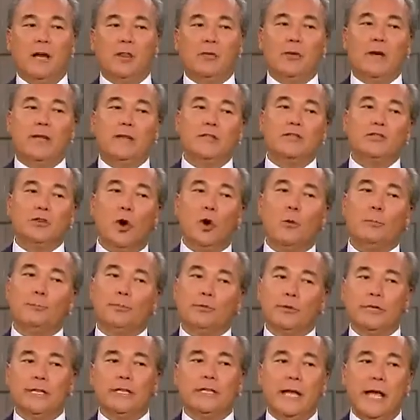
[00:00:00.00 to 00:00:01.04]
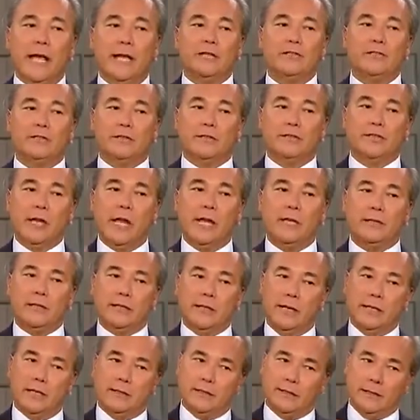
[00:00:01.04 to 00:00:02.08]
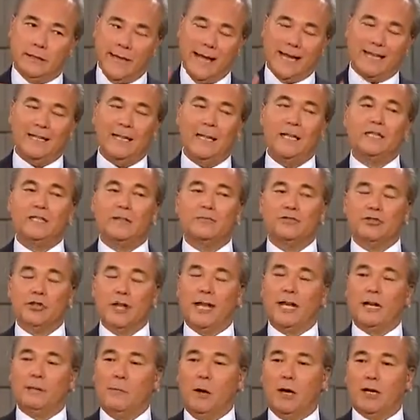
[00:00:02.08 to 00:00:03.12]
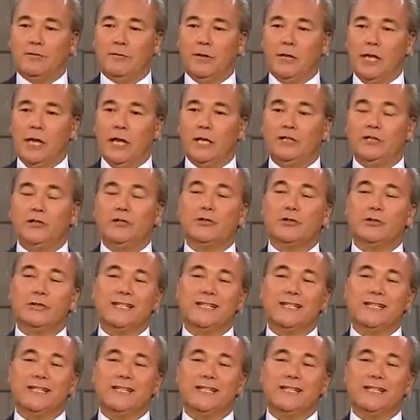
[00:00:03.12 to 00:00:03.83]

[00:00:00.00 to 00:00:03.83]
By the way, this all predates the techniques of genetic modification.